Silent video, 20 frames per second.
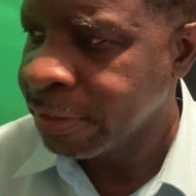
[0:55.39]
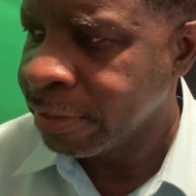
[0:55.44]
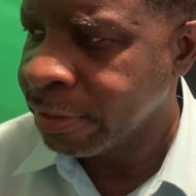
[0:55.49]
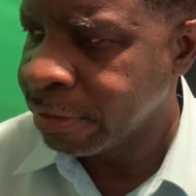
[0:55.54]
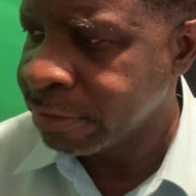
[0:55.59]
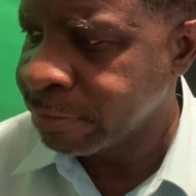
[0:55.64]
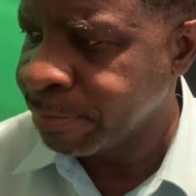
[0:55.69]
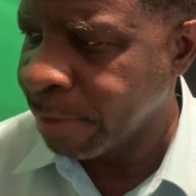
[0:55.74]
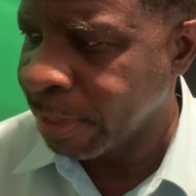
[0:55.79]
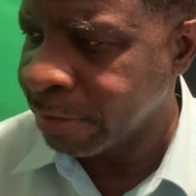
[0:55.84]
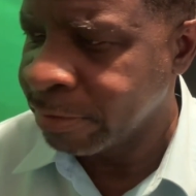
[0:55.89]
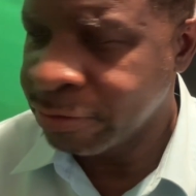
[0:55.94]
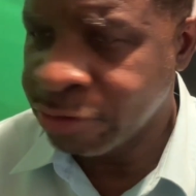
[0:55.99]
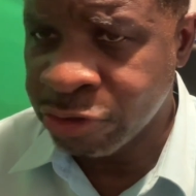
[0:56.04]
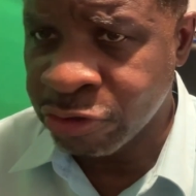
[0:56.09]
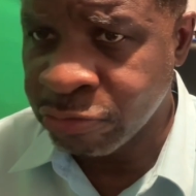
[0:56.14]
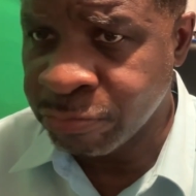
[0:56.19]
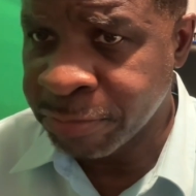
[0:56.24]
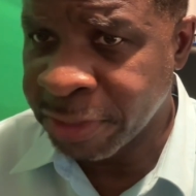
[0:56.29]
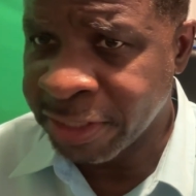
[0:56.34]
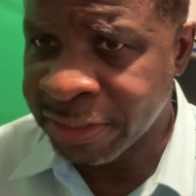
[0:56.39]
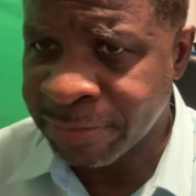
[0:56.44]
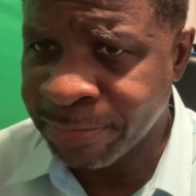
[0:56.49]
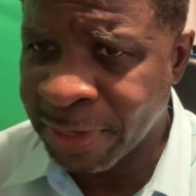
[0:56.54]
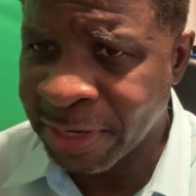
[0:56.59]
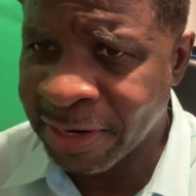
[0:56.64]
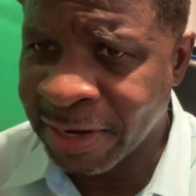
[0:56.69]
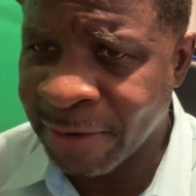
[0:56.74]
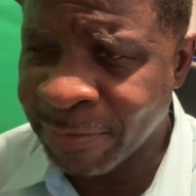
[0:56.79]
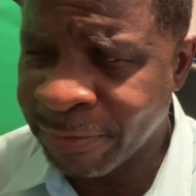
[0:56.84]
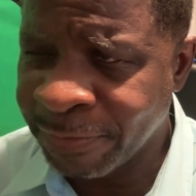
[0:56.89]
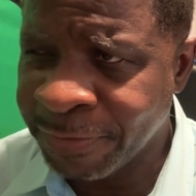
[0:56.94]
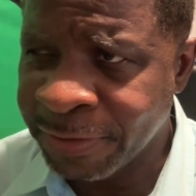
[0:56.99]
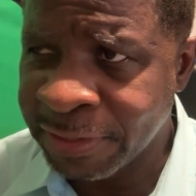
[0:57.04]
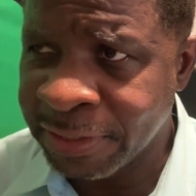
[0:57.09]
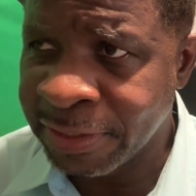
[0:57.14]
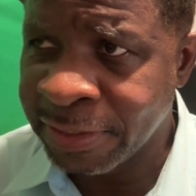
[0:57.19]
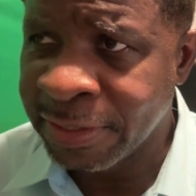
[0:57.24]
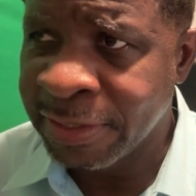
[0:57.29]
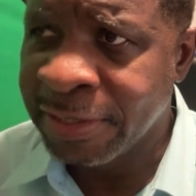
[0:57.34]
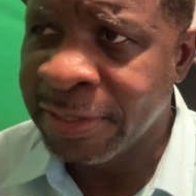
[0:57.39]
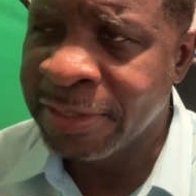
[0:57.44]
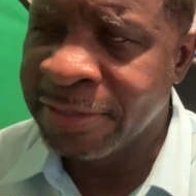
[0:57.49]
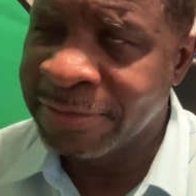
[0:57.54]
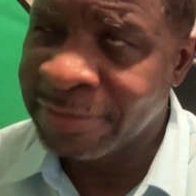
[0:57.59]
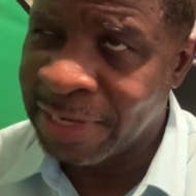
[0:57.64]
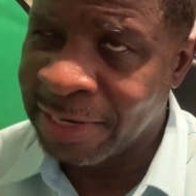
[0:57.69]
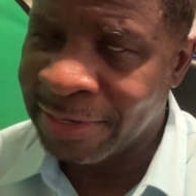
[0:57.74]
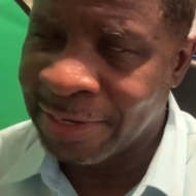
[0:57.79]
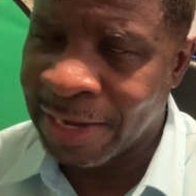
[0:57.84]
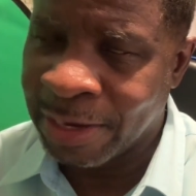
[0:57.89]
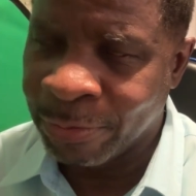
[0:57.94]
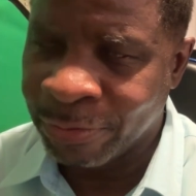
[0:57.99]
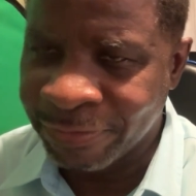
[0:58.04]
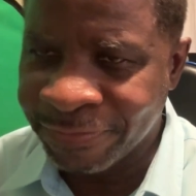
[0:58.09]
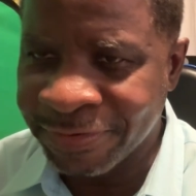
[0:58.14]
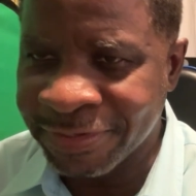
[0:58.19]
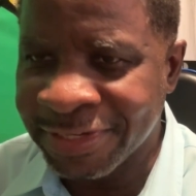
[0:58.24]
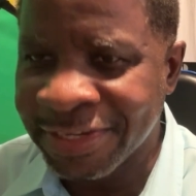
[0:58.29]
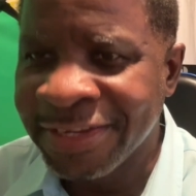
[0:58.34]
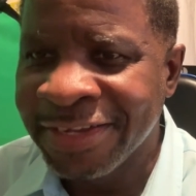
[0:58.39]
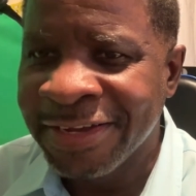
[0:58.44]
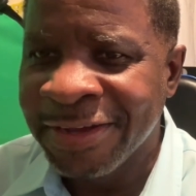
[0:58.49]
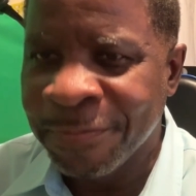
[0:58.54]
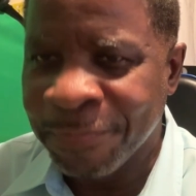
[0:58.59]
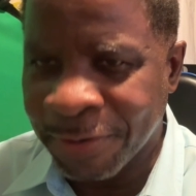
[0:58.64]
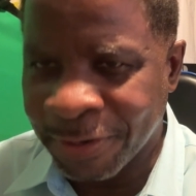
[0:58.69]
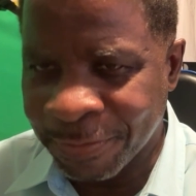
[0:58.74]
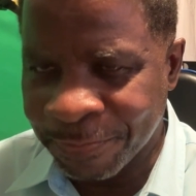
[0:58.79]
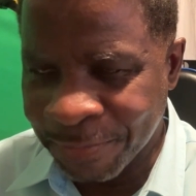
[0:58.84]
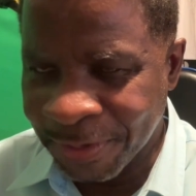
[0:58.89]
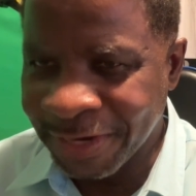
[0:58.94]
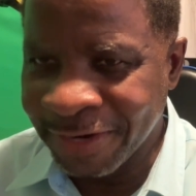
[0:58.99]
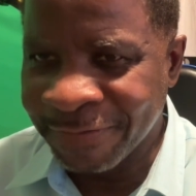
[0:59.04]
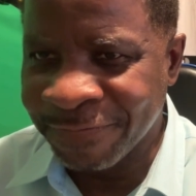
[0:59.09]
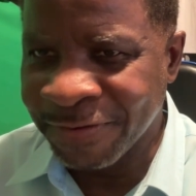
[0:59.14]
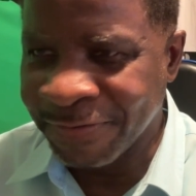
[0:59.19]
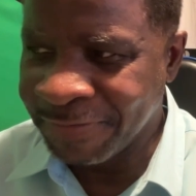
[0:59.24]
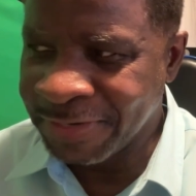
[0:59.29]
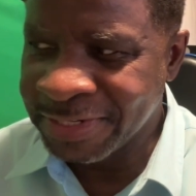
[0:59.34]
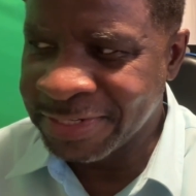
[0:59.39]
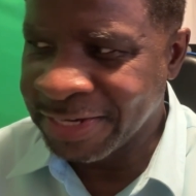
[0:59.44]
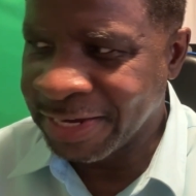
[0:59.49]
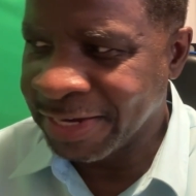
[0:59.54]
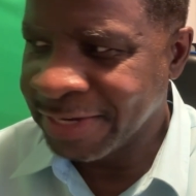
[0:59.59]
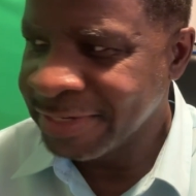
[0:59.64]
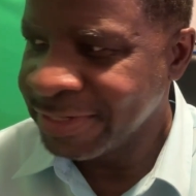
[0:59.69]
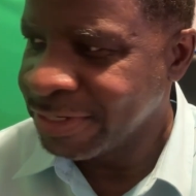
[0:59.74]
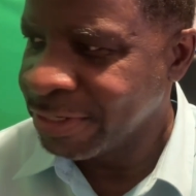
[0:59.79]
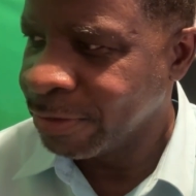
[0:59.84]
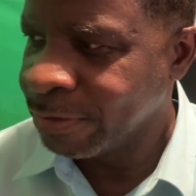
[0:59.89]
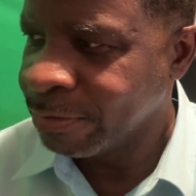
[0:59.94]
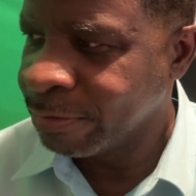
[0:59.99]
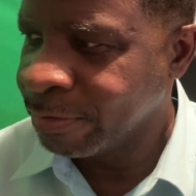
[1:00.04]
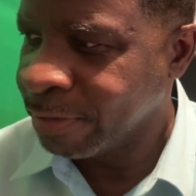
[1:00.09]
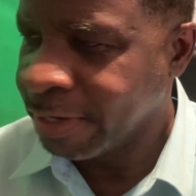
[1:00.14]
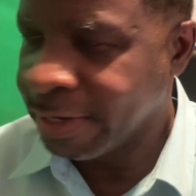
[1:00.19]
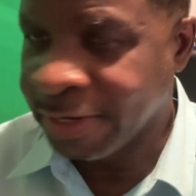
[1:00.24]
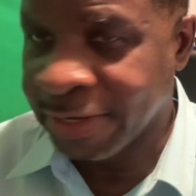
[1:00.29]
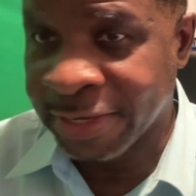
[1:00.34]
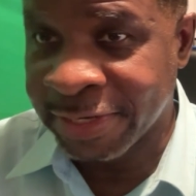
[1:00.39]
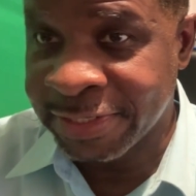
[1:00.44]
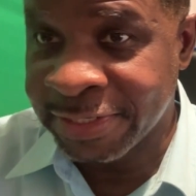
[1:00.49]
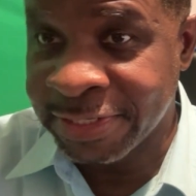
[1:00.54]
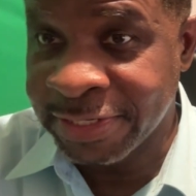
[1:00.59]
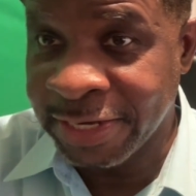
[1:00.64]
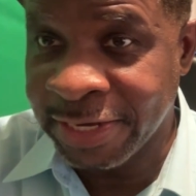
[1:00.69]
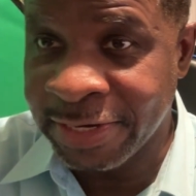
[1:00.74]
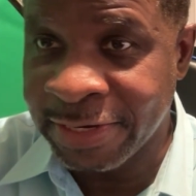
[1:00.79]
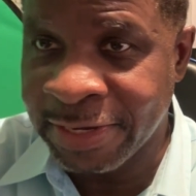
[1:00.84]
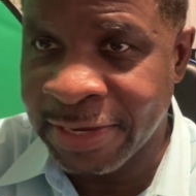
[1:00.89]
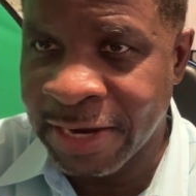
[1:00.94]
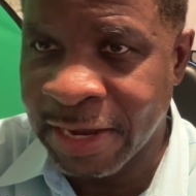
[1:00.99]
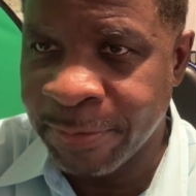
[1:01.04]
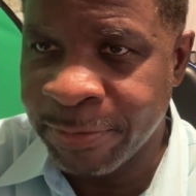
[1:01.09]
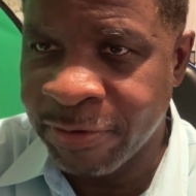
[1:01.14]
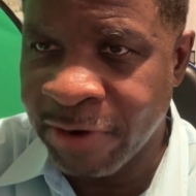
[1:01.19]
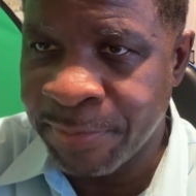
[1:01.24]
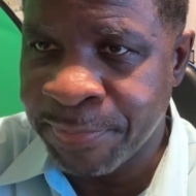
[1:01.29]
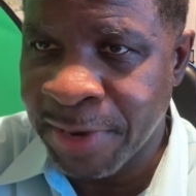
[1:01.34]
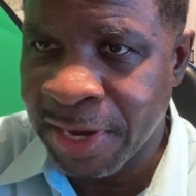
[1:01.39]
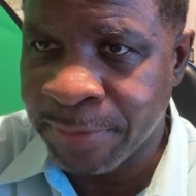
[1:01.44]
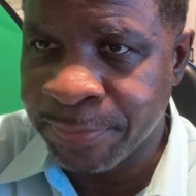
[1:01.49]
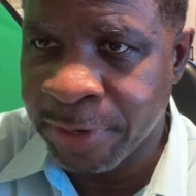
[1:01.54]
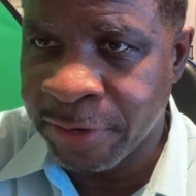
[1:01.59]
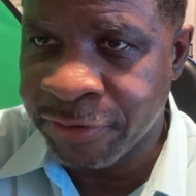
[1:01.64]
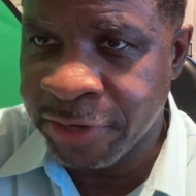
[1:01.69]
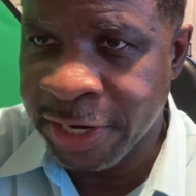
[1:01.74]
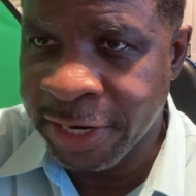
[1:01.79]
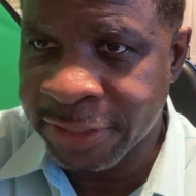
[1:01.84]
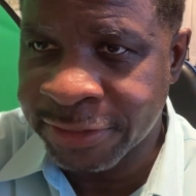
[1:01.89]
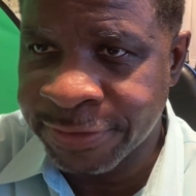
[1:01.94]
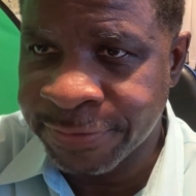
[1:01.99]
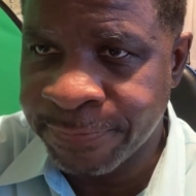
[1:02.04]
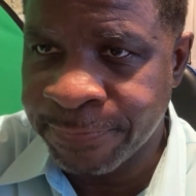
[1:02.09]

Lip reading: It's about 2 minutes, about an hour and 50, not an hour and 50, about a minute and 50 seconds. So let's see it, and I'll be right back with my reaction.